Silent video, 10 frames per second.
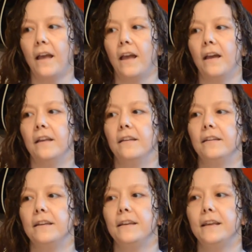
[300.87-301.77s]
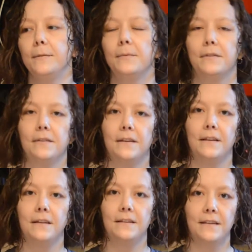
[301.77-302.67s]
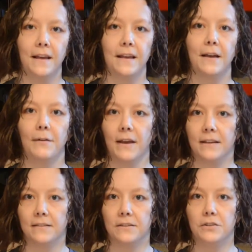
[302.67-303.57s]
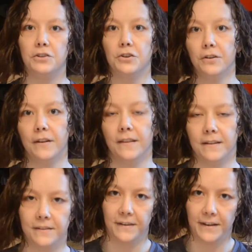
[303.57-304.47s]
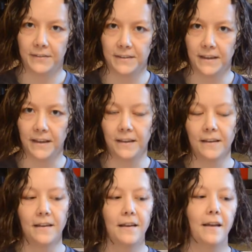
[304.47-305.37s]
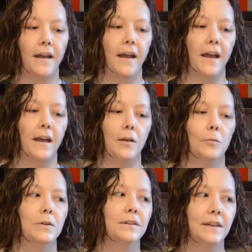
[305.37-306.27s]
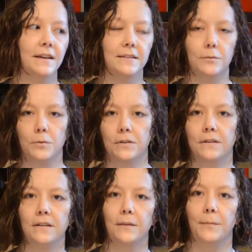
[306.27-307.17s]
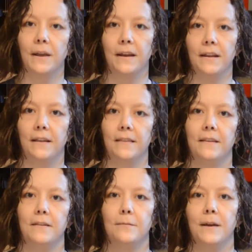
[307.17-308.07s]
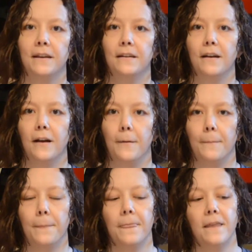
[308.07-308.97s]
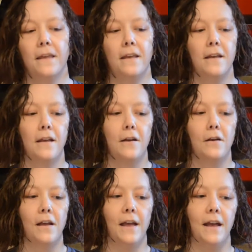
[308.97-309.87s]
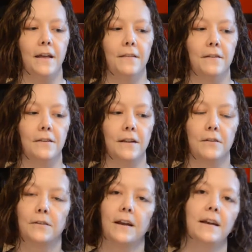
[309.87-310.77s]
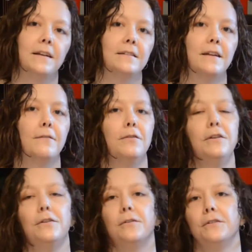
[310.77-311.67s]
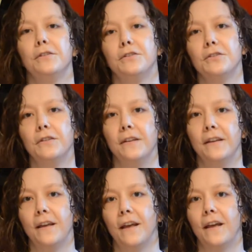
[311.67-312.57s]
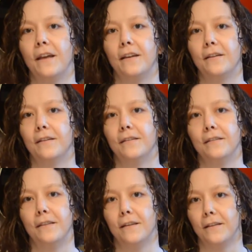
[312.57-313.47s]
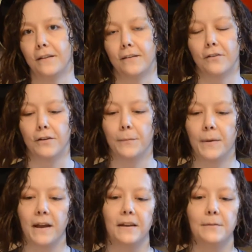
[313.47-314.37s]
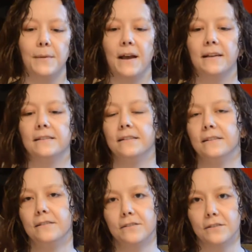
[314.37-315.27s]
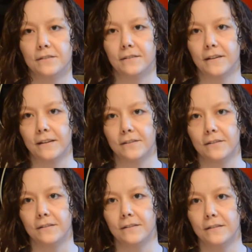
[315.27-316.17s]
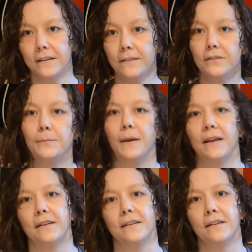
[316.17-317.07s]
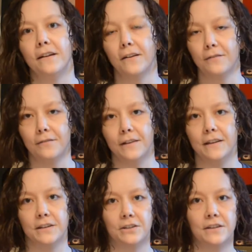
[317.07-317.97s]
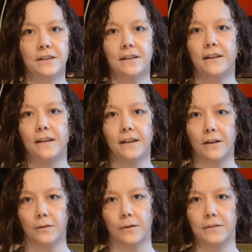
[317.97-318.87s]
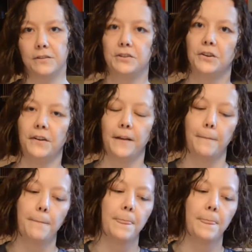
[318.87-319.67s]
And he keeps saying how he has this journey that going to have to take. And one day, as he's working on the painting, these men come and they're like, okay, it's time for you to go on your journey. And they like have already packed his bags, and he's just has to leave his painting unfinished and go on this journey.